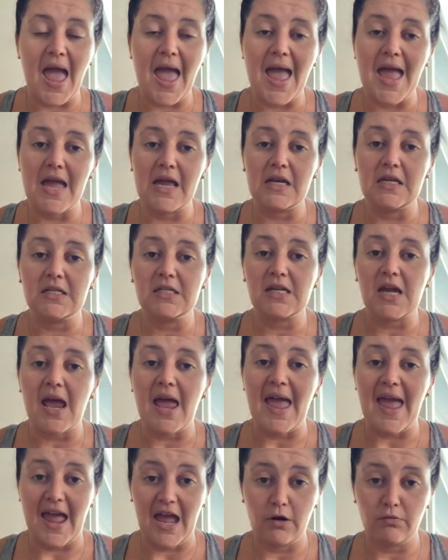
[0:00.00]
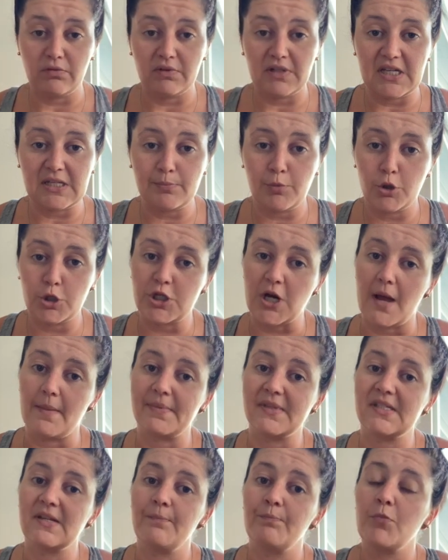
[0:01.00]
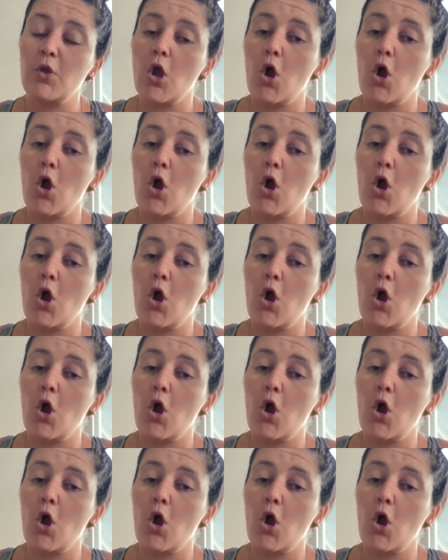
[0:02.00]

and hand release push-ups.